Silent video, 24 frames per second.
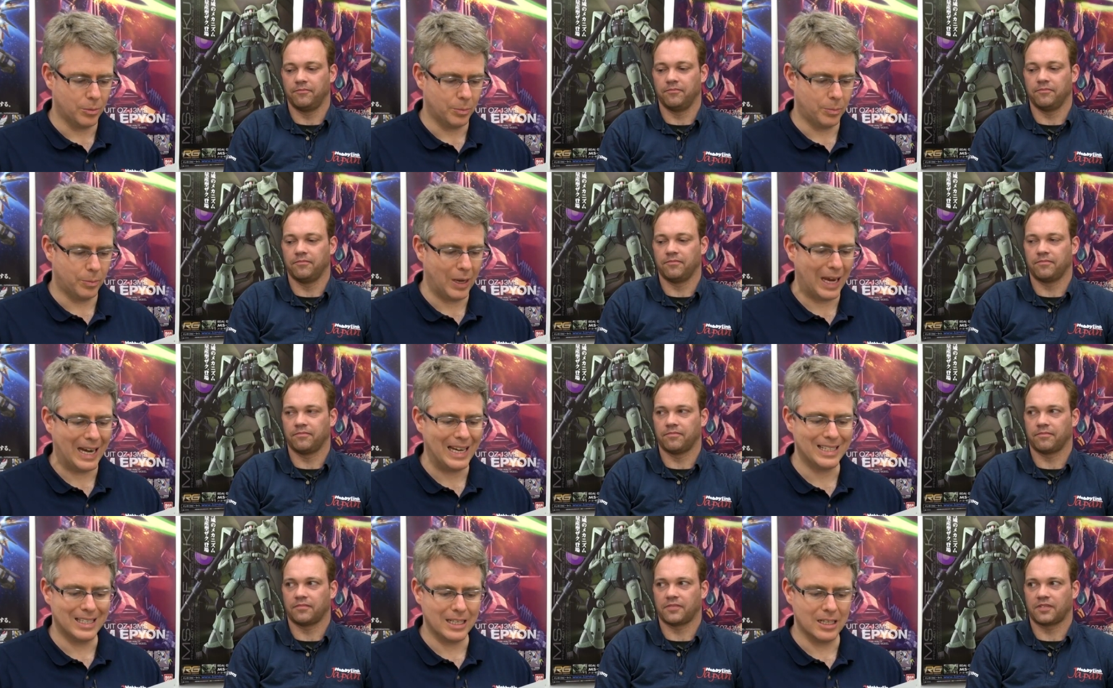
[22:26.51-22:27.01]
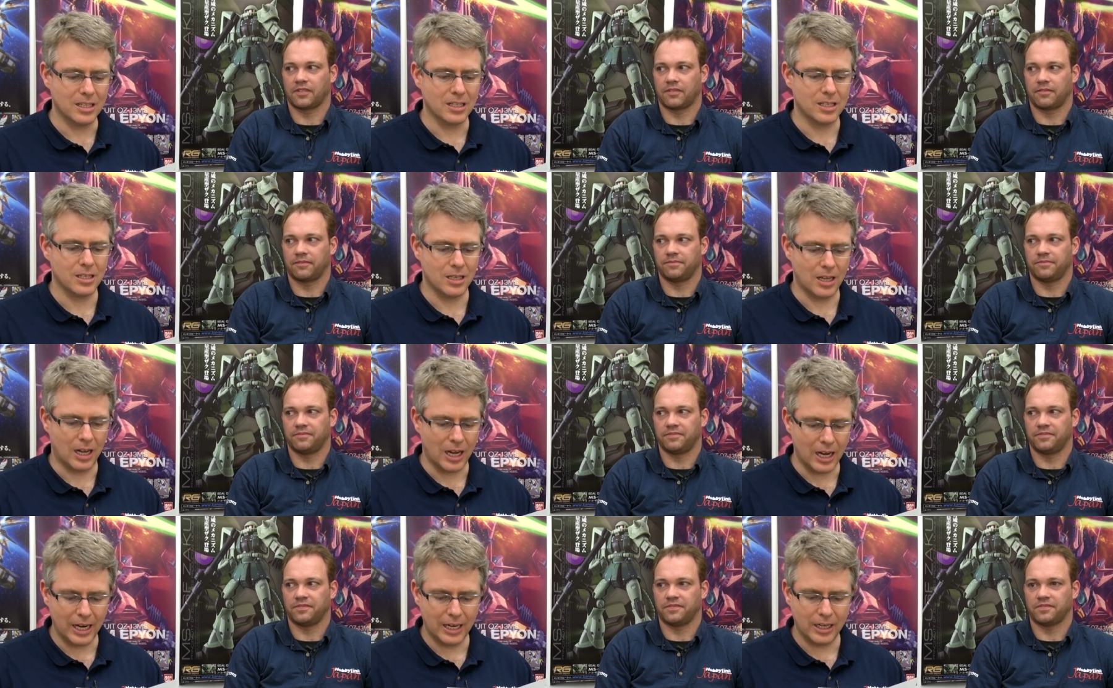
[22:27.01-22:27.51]
Speaker 1: paint
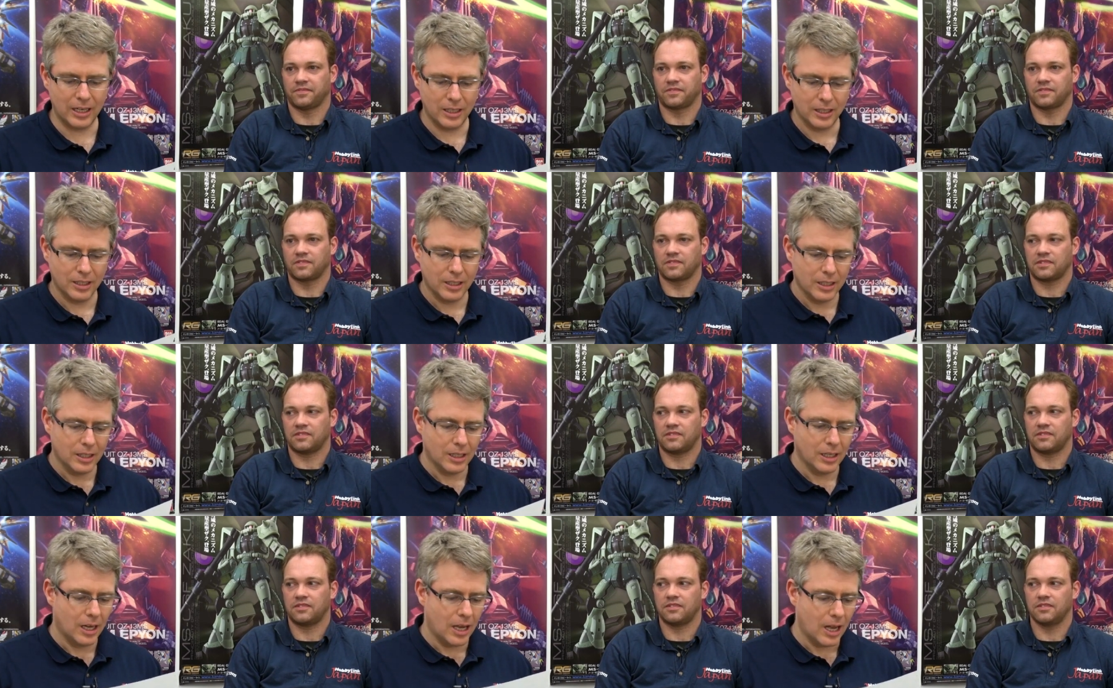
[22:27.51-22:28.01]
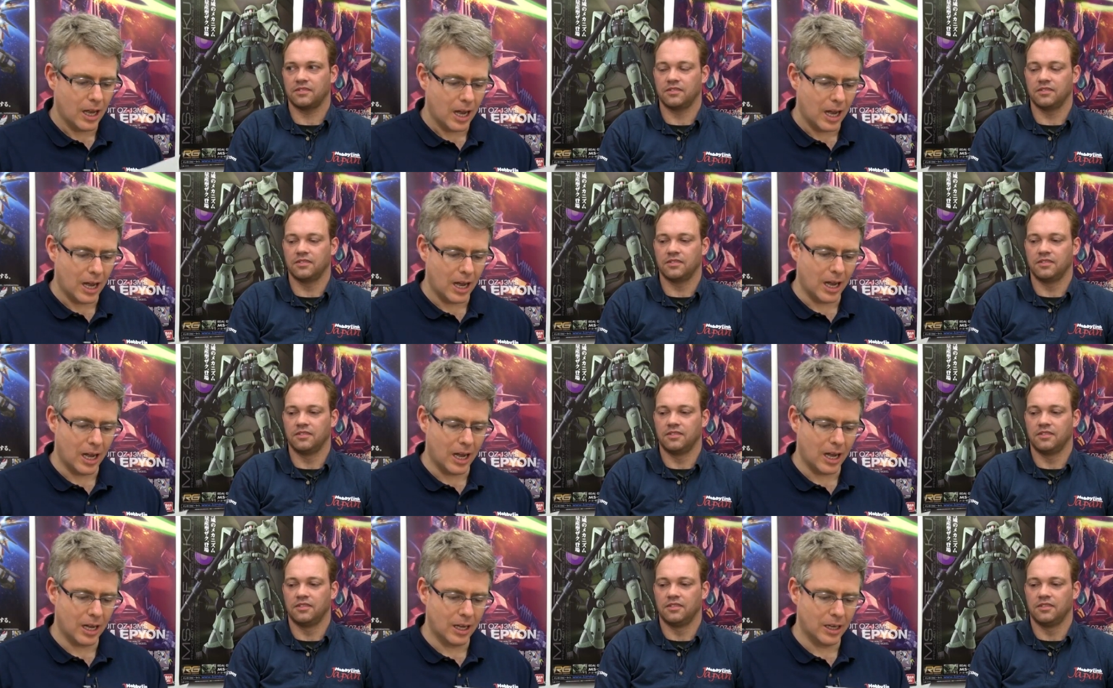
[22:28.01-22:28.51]
inside.
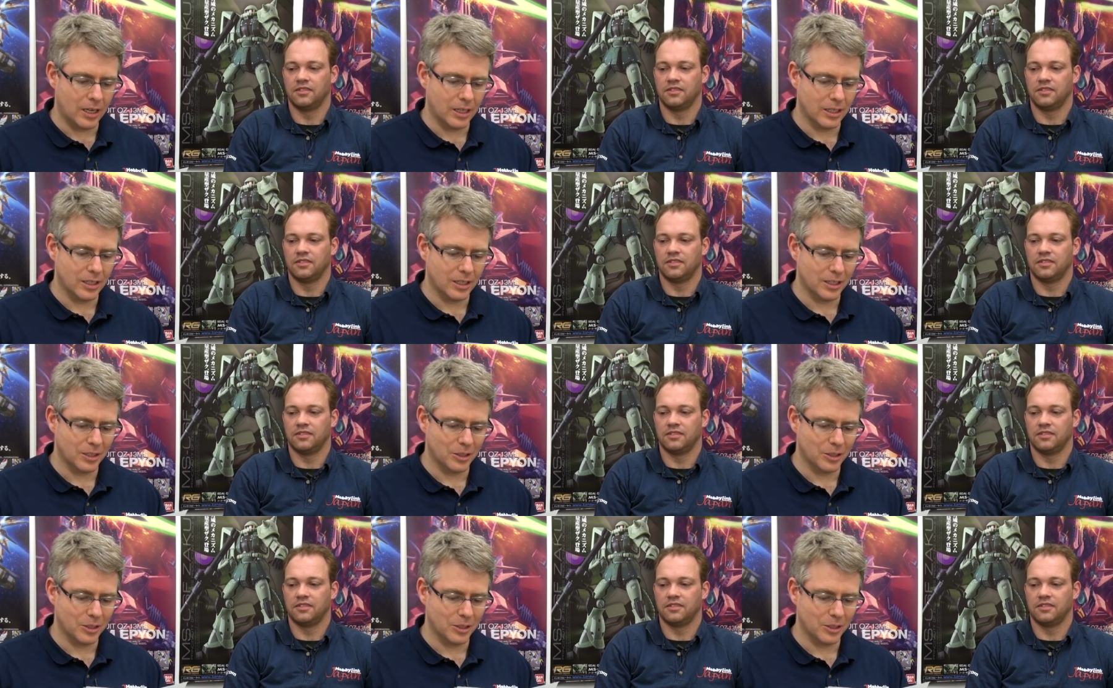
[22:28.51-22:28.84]
I